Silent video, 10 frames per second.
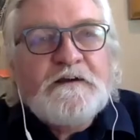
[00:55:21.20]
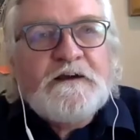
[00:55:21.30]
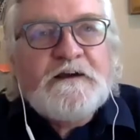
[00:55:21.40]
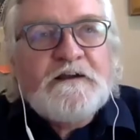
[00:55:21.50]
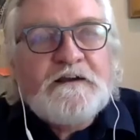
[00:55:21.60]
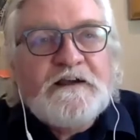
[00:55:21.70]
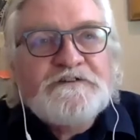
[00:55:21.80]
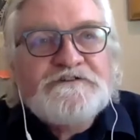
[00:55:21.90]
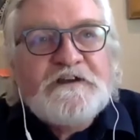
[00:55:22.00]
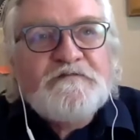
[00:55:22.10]
I, I,
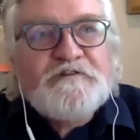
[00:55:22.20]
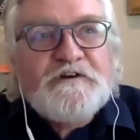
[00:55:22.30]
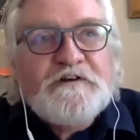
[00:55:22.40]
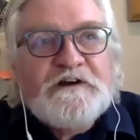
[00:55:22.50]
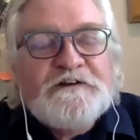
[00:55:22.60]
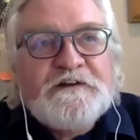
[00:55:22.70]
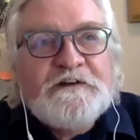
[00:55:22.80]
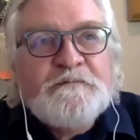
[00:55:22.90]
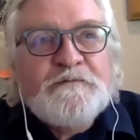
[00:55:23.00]
actually have no idea,